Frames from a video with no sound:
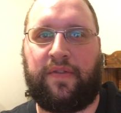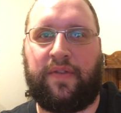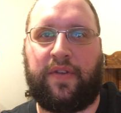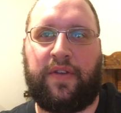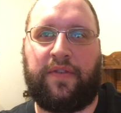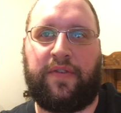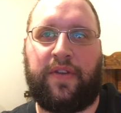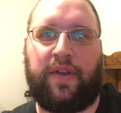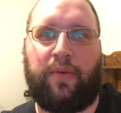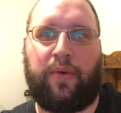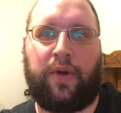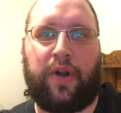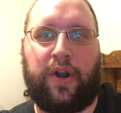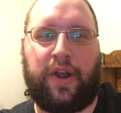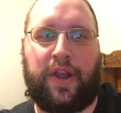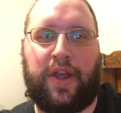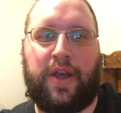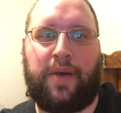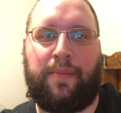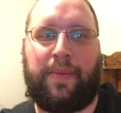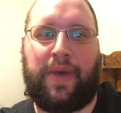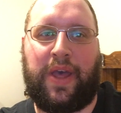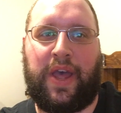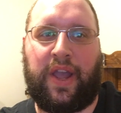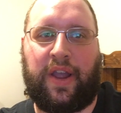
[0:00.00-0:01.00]
If he were to
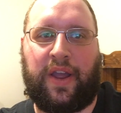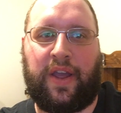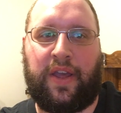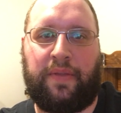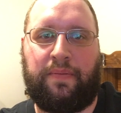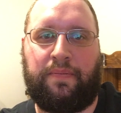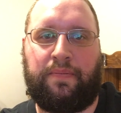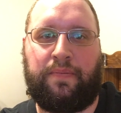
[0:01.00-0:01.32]
come back,